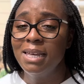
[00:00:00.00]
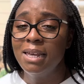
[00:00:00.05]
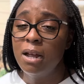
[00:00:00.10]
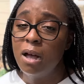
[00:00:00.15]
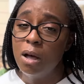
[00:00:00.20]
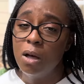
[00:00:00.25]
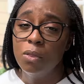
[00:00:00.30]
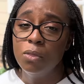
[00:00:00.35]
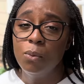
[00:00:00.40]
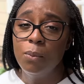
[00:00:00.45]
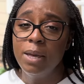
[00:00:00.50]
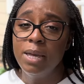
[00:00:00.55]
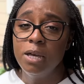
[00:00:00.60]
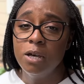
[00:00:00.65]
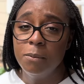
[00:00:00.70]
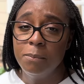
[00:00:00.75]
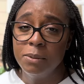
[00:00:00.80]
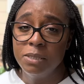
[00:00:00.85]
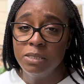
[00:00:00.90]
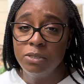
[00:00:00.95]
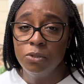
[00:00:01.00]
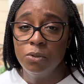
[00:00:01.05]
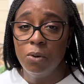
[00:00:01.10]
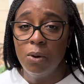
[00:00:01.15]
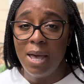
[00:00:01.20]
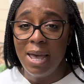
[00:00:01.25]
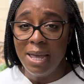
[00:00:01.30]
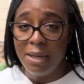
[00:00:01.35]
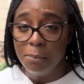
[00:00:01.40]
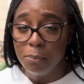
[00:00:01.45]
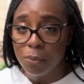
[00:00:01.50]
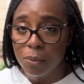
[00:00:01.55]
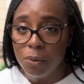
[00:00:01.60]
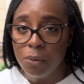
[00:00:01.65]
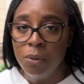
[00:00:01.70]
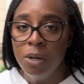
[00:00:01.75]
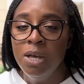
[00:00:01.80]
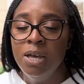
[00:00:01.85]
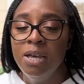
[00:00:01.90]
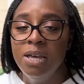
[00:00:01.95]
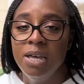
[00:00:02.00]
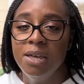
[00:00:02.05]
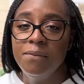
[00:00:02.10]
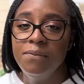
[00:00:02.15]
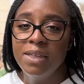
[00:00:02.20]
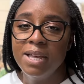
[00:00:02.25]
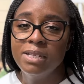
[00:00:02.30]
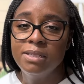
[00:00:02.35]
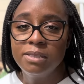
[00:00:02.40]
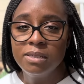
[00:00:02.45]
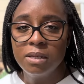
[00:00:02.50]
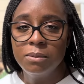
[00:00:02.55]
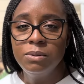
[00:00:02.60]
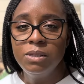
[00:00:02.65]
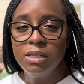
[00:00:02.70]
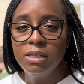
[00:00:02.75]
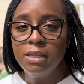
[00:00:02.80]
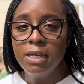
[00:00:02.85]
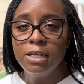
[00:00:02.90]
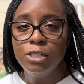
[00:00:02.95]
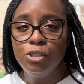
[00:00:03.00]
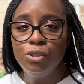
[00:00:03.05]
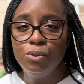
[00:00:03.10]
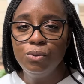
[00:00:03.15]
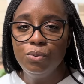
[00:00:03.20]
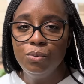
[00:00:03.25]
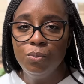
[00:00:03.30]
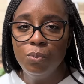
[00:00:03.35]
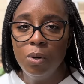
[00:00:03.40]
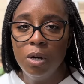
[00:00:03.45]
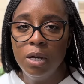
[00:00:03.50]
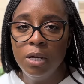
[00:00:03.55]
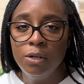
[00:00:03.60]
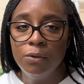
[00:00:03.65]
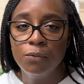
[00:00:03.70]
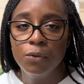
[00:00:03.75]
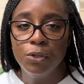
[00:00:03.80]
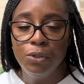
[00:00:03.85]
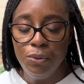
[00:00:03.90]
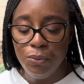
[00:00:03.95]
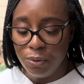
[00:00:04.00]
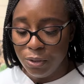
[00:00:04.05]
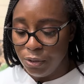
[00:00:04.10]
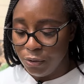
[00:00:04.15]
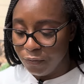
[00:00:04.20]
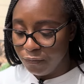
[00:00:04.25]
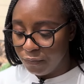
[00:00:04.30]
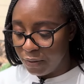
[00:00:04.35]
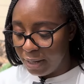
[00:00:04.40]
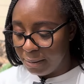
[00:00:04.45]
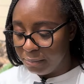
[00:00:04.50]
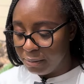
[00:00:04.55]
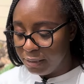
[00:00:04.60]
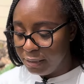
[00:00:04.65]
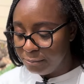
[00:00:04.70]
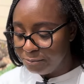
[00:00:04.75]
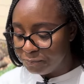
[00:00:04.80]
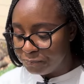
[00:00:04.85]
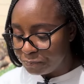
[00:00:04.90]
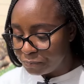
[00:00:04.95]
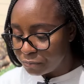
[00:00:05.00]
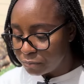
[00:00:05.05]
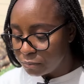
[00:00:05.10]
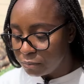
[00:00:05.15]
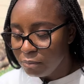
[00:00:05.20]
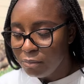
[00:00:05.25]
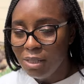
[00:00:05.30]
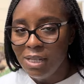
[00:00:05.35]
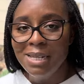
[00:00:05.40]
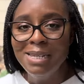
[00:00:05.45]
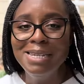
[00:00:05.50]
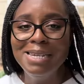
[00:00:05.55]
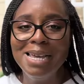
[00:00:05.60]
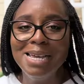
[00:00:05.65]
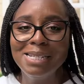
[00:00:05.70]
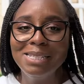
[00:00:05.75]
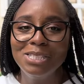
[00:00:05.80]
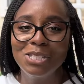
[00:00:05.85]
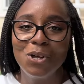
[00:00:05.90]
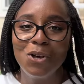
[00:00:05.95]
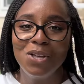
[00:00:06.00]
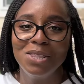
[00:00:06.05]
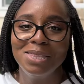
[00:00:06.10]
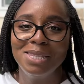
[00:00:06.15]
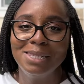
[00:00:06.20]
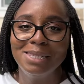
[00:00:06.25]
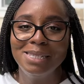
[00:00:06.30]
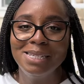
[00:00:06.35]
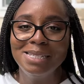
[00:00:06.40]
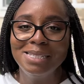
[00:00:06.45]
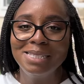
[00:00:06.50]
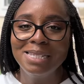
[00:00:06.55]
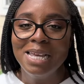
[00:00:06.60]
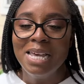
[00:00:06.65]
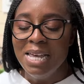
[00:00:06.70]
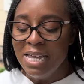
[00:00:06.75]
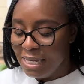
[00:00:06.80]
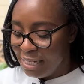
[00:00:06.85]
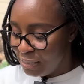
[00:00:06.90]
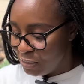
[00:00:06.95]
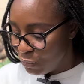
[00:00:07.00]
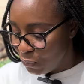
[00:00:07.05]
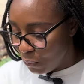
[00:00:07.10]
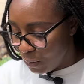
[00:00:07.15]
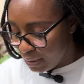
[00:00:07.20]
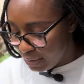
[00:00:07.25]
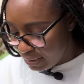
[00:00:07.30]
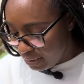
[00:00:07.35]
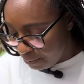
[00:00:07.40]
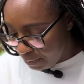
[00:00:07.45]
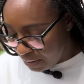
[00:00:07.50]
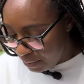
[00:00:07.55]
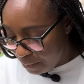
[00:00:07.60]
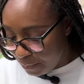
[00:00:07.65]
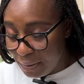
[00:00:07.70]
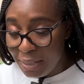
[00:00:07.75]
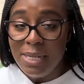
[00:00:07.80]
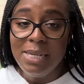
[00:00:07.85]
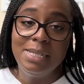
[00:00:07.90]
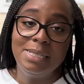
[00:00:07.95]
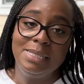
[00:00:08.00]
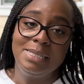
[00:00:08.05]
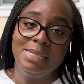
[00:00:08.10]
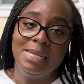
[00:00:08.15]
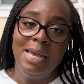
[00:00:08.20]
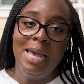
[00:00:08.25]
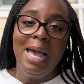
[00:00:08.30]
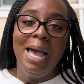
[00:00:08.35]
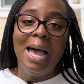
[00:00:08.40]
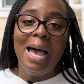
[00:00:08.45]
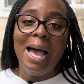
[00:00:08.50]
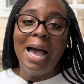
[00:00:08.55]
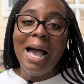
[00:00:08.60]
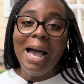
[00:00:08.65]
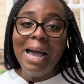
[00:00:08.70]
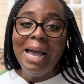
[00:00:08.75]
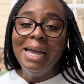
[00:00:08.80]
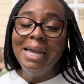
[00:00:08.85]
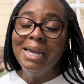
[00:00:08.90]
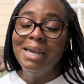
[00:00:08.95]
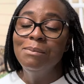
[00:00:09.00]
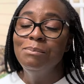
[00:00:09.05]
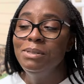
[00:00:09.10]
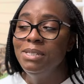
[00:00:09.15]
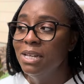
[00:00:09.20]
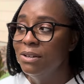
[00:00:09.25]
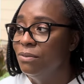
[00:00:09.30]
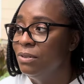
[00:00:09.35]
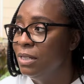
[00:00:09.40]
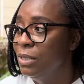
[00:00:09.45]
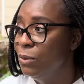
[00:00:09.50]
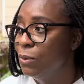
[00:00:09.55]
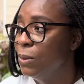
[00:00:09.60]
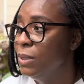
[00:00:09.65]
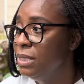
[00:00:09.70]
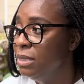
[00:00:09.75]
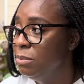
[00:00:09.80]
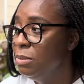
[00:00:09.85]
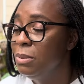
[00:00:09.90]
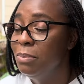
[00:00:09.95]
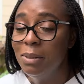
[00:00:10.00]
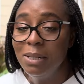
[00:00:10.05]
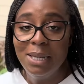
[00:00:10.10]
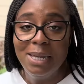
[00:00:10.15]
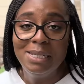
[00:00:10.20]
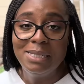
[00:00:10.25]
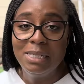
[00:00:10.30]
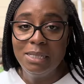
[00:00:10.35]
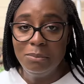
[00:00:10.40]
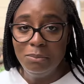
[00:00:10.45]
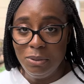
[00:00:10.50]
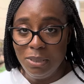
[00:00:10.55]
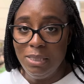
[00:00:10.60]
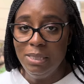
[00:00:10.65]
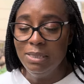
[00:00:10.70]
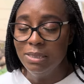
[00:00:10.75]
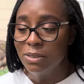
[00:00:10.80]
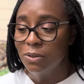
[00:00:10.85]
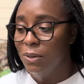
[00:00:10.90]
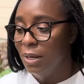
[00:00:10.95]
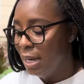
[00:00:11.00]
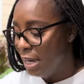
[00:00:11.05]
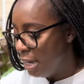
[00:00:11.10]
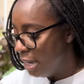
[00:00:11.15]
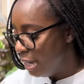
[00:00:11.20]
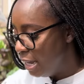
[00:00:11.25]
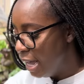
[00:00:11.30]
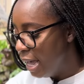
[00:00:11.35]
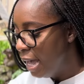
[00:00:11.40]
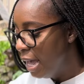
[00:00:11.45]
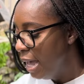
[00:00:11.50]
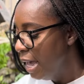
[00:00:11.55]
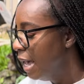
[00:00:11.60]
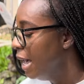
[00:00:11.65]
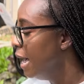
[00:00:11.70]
that all the way up until April if that's something that you want for you and your family. Next on the list is going to be beets. I am definitely going to be planting beets, okay? I